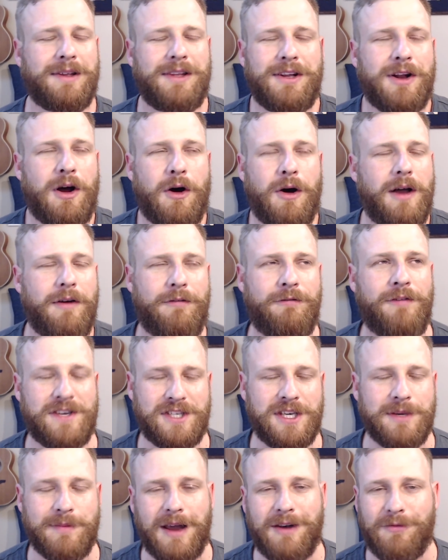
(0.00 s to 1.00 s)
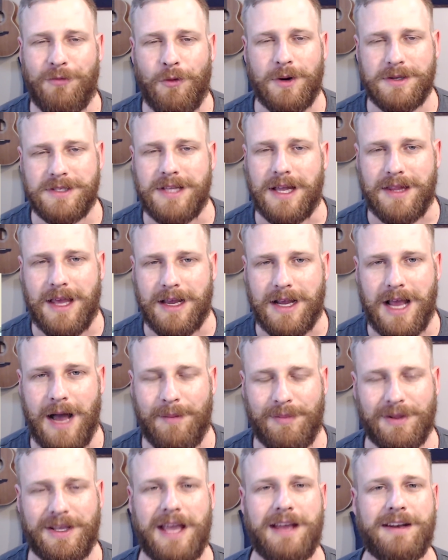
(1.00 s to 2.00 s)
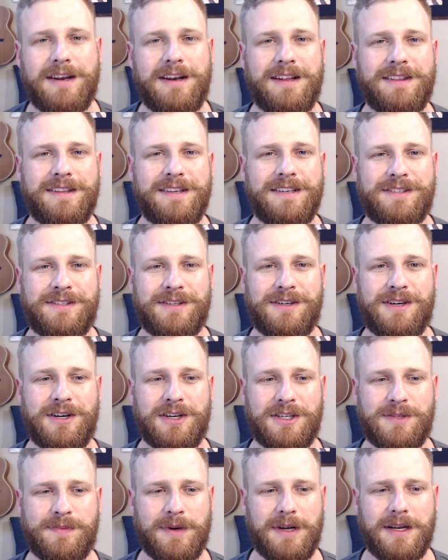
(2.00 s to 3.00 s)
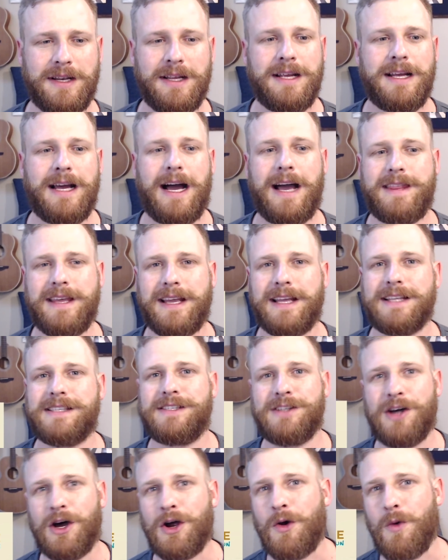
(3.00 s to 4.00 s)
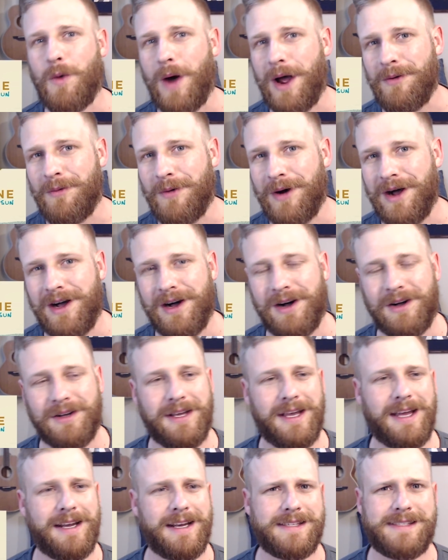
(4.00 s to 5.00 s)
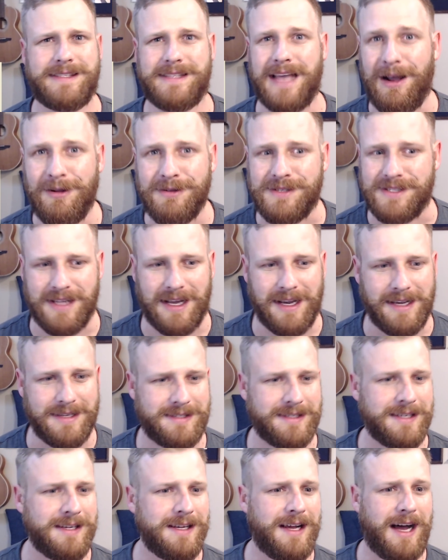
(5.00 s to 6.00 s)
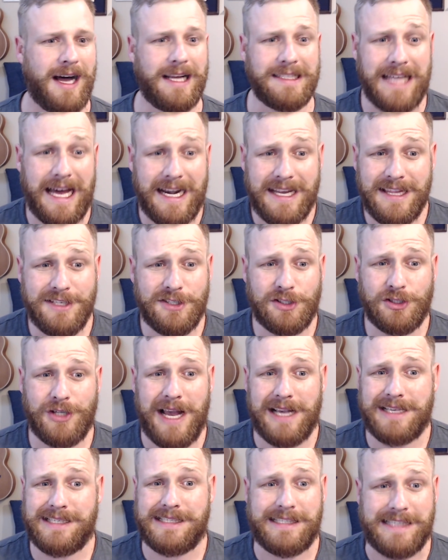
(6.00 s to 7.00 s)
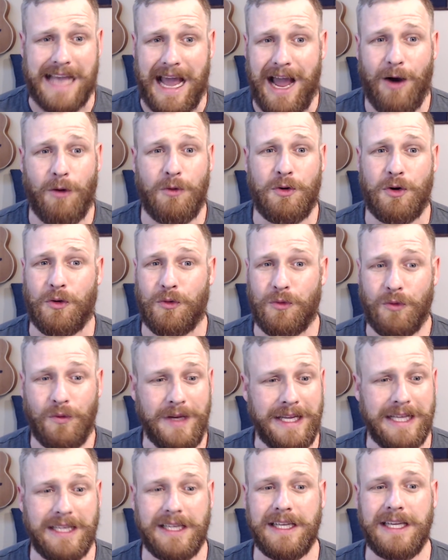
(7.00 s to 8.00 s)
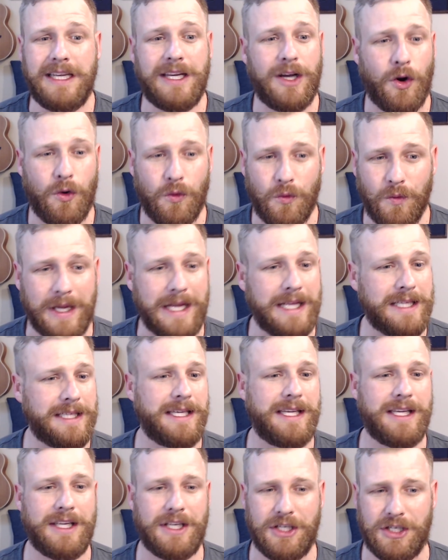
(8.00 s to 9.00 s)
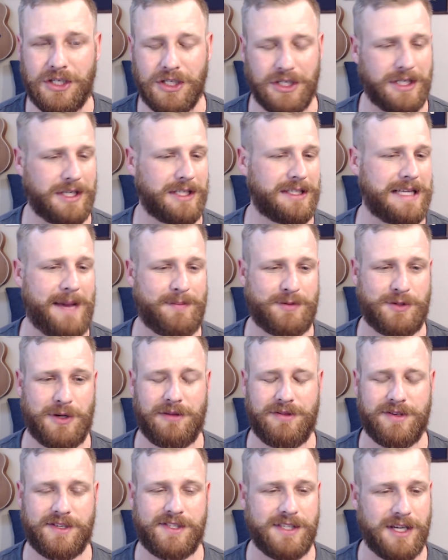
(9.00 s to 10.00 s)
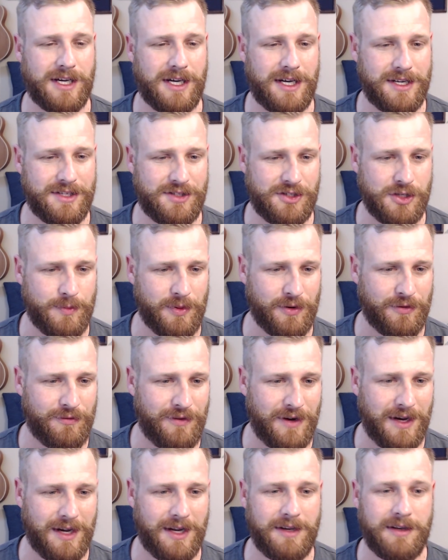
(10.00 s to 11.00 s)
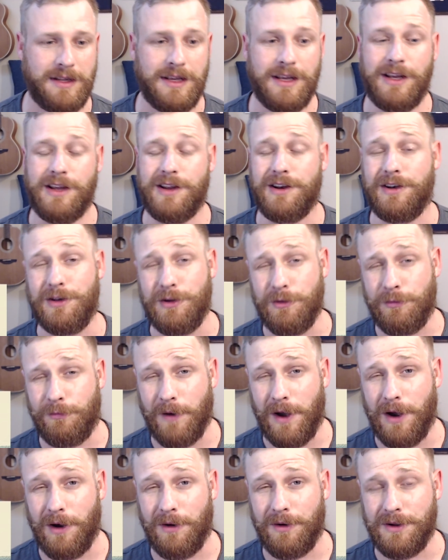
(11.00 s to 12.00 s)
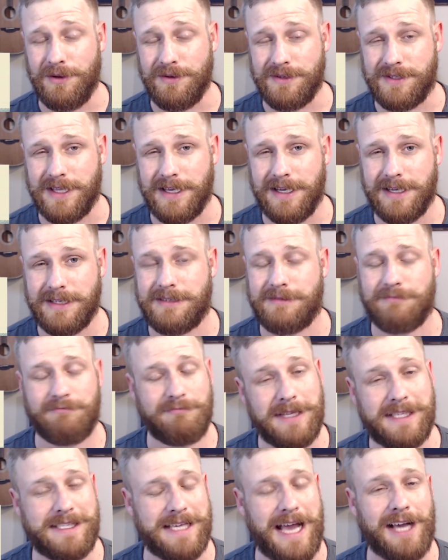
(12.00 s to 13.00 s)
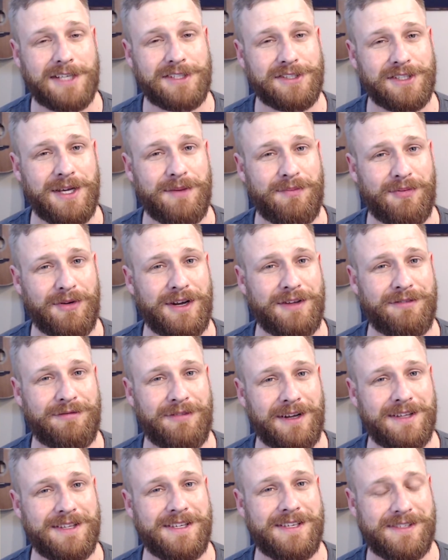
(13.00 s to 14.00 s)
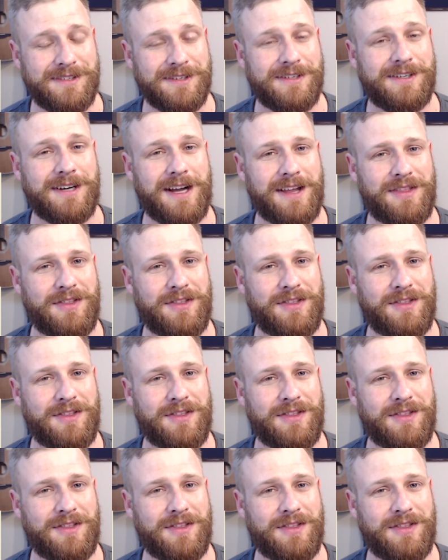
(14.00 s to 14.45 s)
You know, a fishing metaphor is not that complicated in these songs, but I think it's done quite well, and it sounds nice. A lot of these tracks sound really, really good. Laps Around the Sun is super fun. New Phone, Who's This? It's actually a pretty funny song.